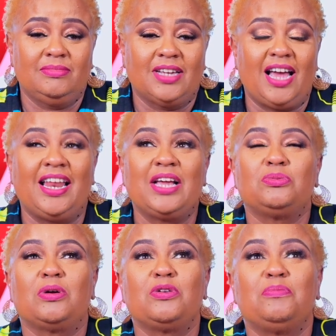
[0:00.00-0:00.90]
I liked
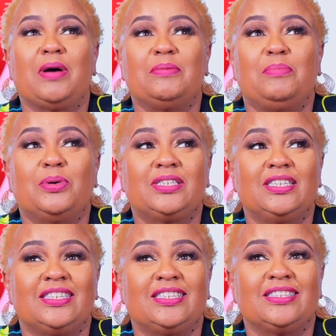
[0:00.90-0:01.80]
one of my
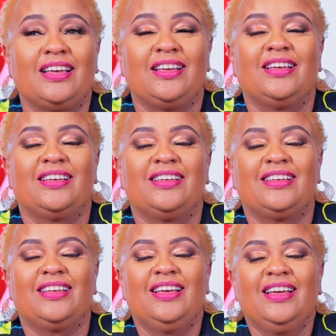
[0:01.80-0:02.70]
bosses
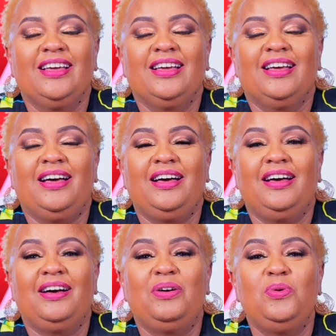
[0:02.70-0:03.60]

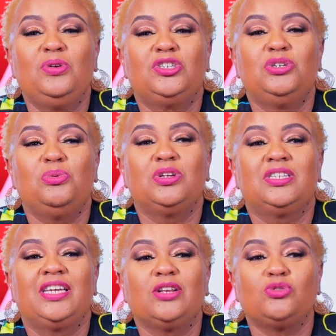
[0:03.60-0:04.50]
who she
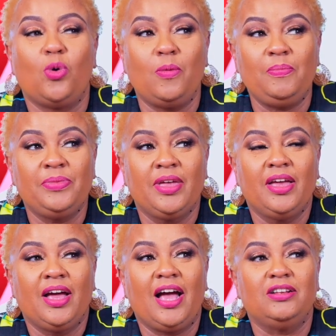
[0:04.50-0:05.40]
would get home,
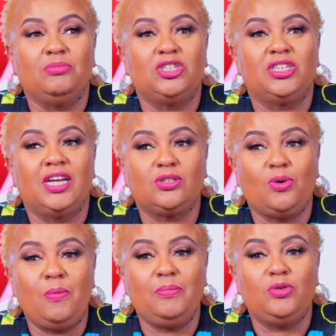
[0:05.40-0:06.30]
and when she gets
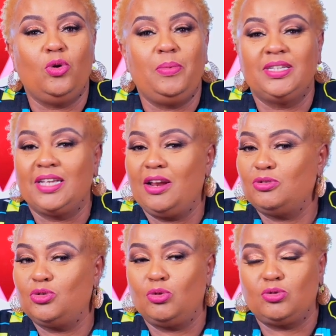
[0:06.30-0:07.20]
home, nobody's
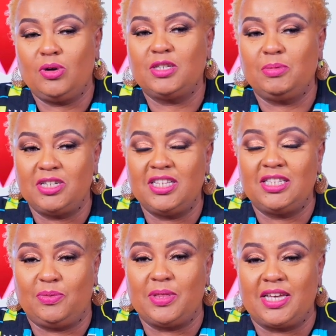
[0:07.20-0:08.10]
allowed to talk to her, especially this
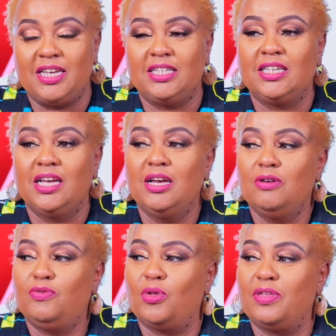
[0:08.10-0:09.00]
is for the kids,
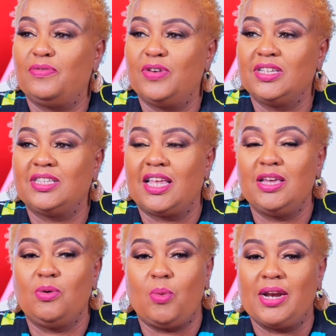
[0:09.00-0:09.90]
for the first, I
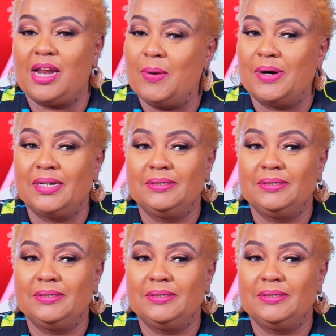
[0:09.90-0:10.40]
think, 1 hour.